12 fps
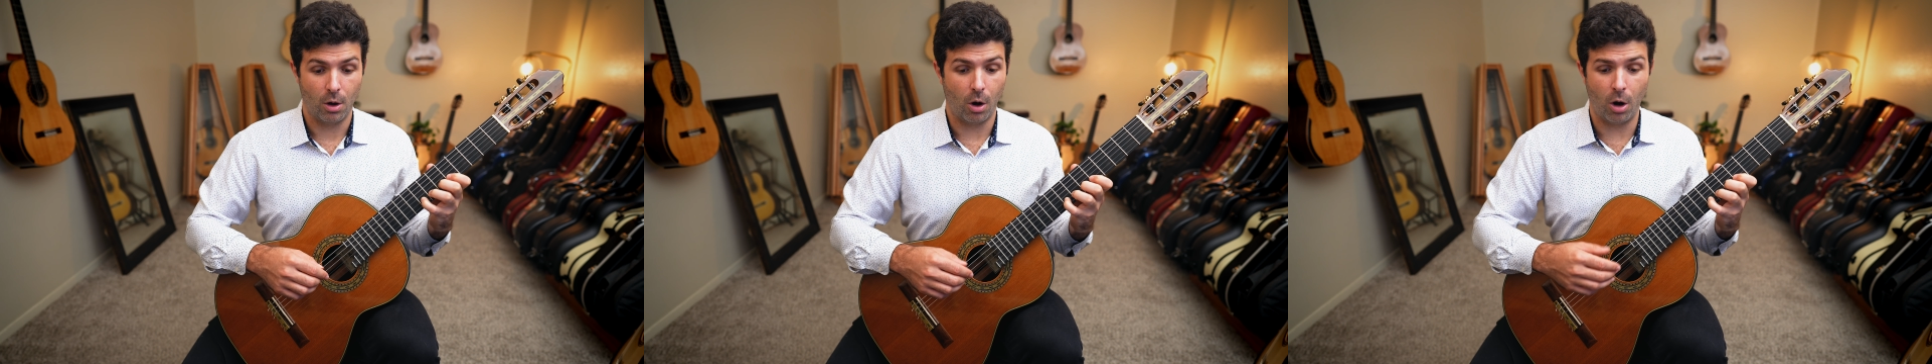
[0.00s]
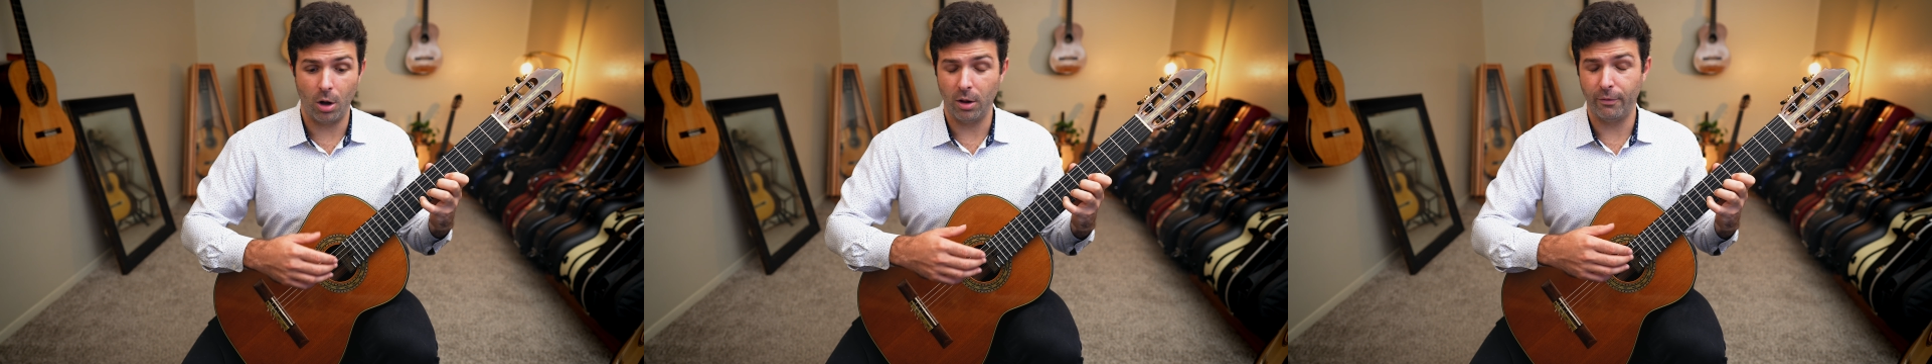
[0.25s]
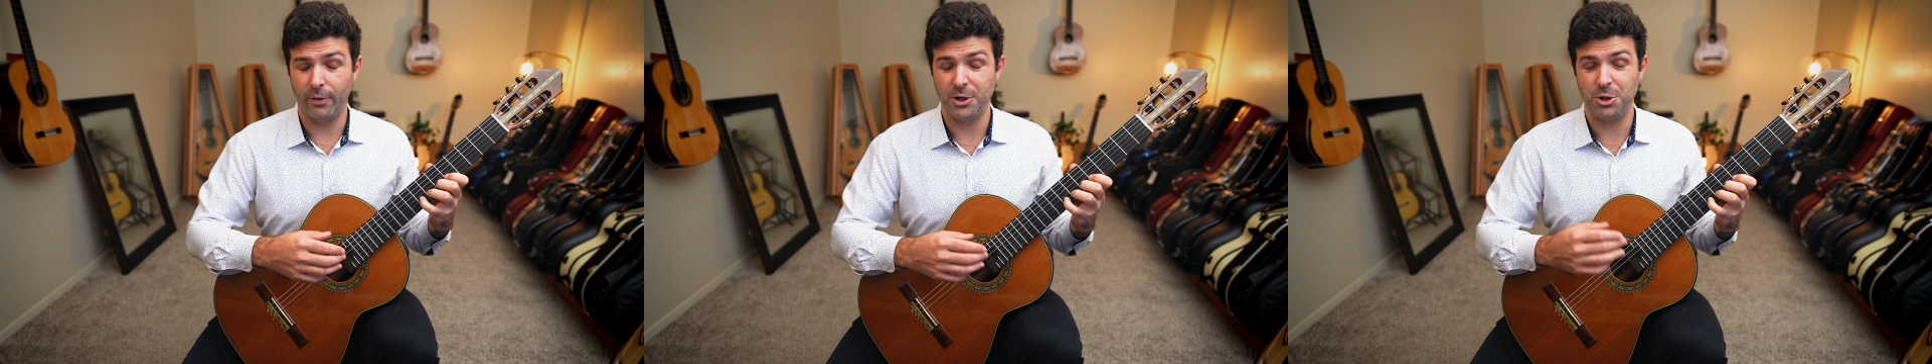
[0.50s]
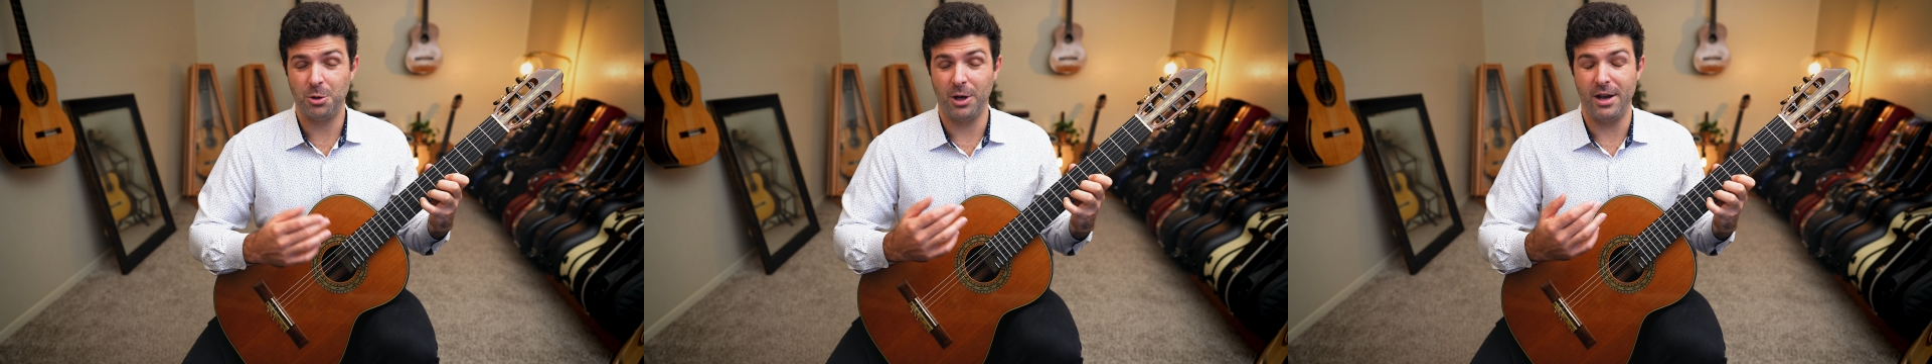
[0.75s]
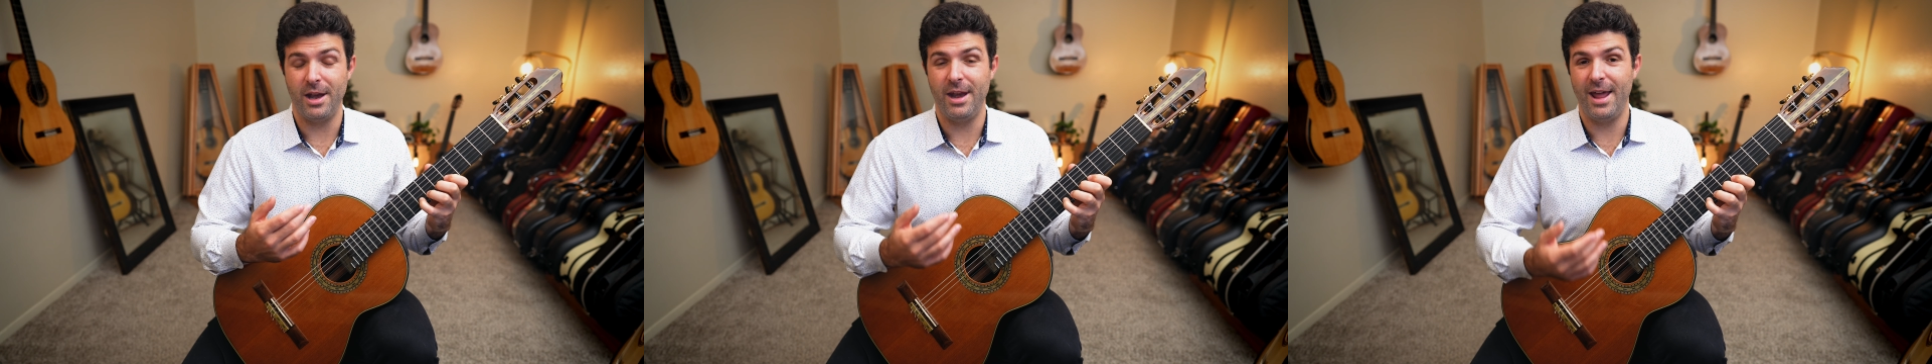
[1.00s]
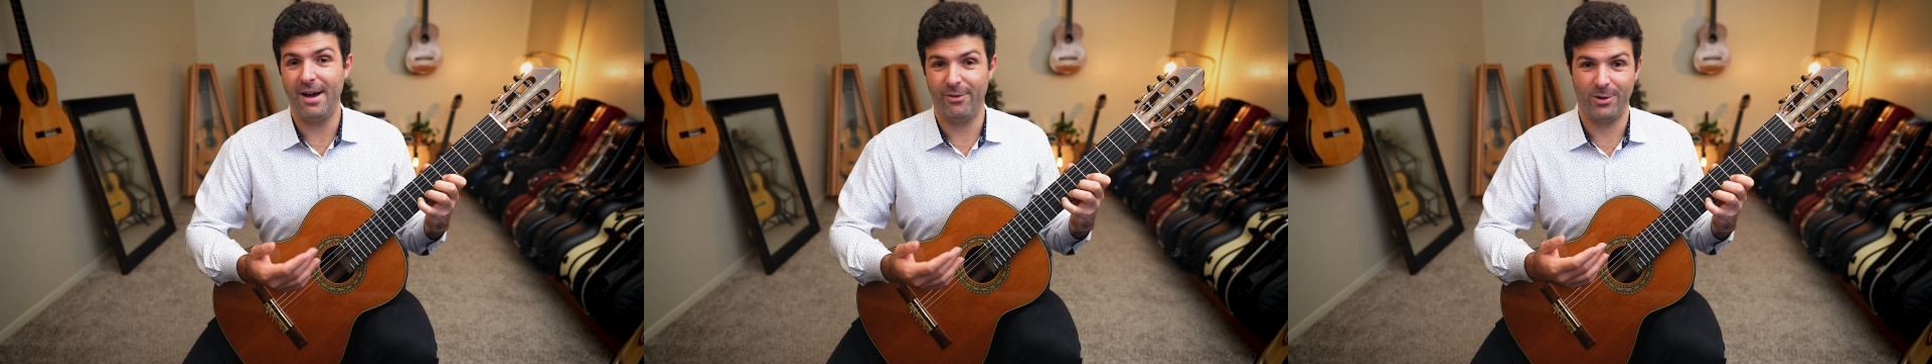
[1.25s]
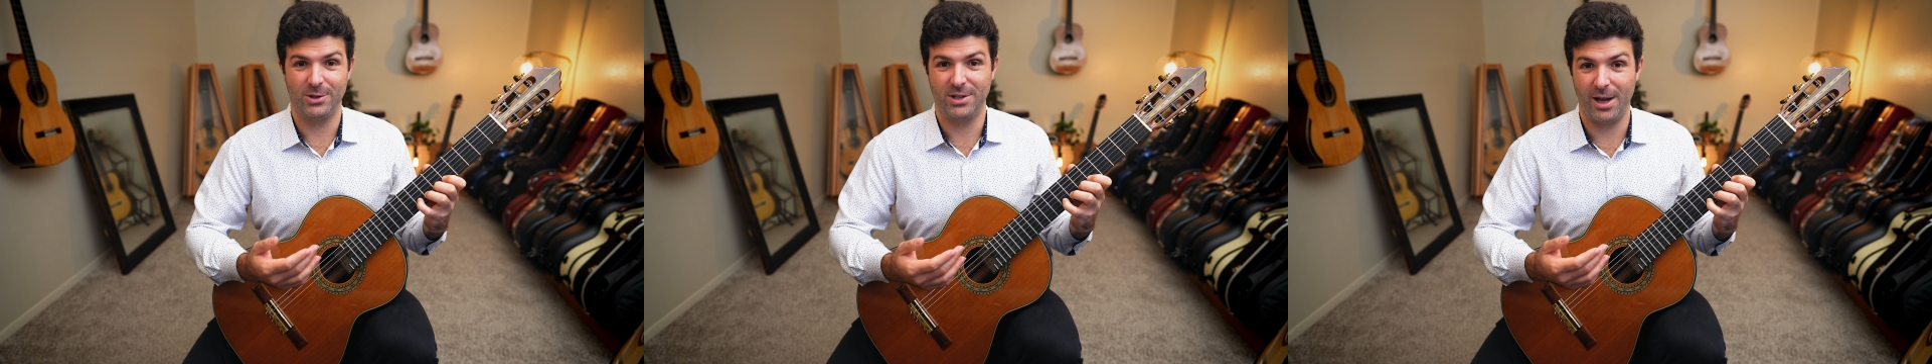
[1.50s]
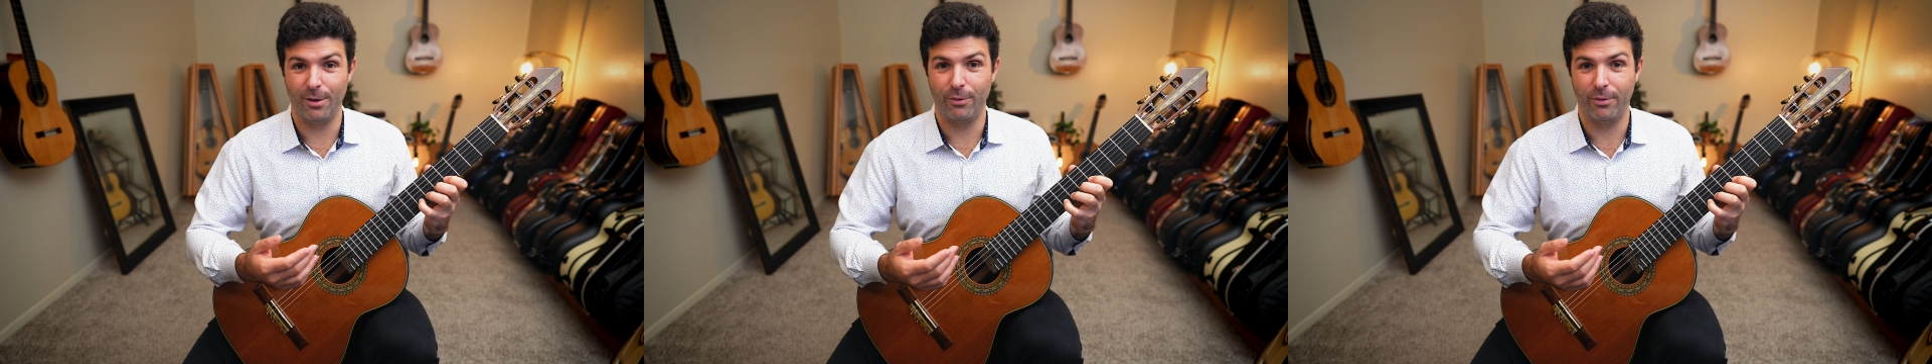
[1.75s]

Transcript: All of which you could never say